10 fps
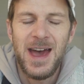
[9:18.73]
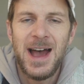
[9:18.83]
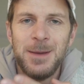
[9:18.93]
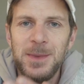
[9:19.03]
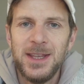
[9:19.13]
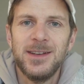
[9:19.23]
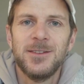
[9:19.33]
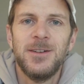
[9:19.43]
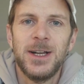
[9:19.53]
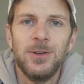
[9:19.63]
I mean
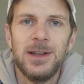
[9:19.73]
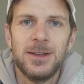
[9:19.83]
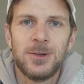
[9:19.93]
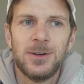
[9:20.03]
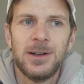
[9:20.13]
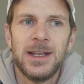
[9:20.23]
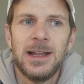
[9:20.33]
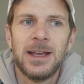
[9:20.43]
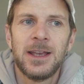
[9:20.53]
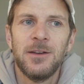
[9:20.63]
that very literally.
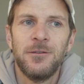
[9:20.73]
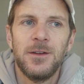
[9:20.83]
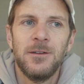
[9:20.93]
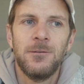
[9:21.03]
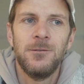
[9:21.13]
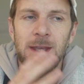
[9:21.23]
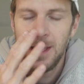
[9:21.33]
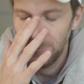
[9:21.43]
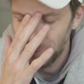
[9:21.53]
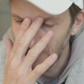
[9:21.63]
Like if we
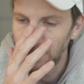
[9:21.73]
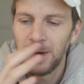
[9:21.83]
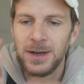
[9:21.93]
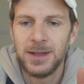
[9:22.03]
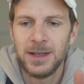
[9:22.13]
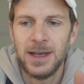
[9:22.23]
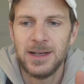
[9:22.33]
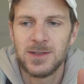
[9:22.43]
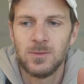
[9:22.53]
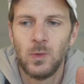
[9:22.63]
have somebody that
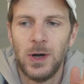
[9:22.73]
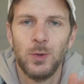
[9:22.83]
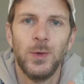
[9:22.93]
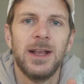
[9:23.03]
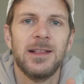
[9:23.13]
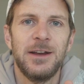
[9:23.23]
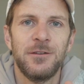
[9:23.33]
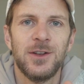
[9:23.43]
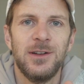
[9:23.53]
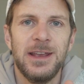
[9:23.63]
has 1 week
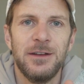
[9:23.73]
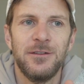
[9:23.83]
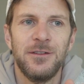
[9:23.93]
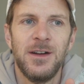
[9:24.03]
left to live